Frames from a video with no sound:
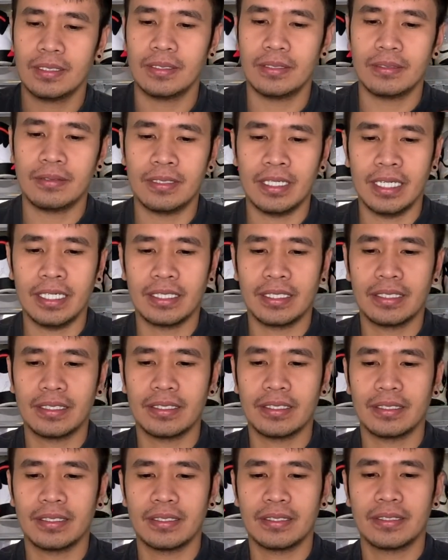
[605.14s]
Right.
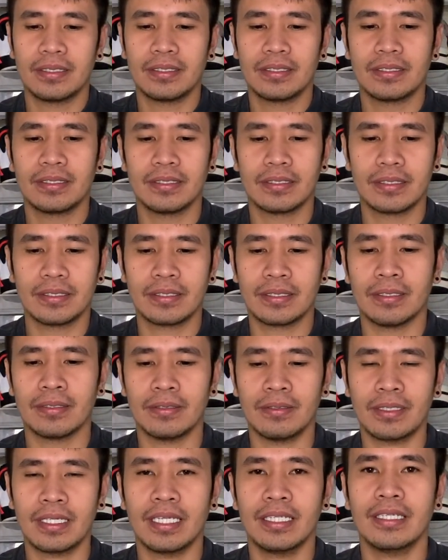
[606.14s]
So
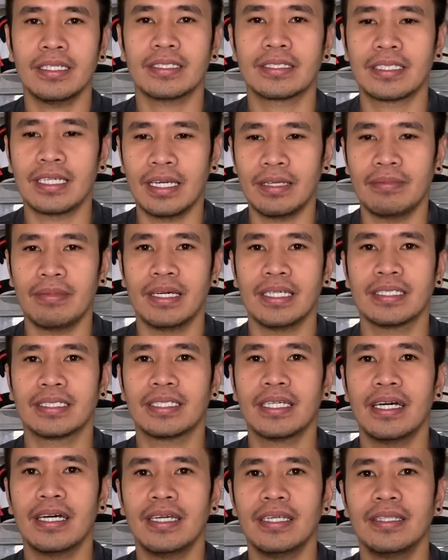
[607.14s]
look at it side by
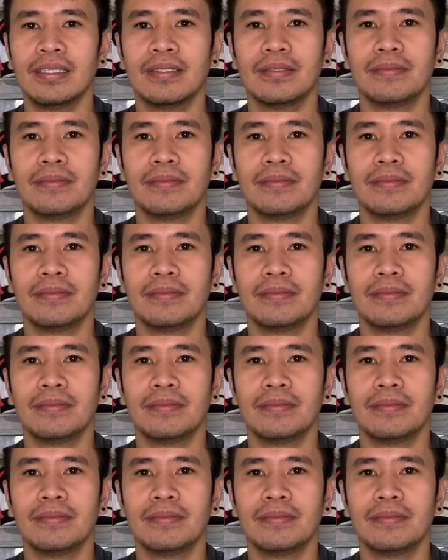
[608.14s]
side.